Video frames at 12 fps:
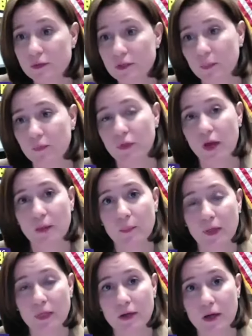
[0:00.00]
some of that
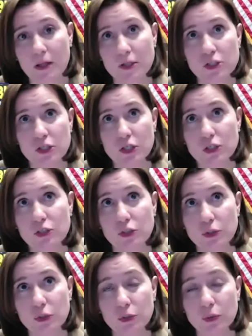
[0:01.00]
methodology
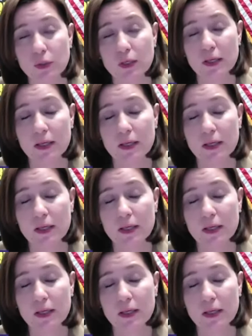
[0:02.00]
to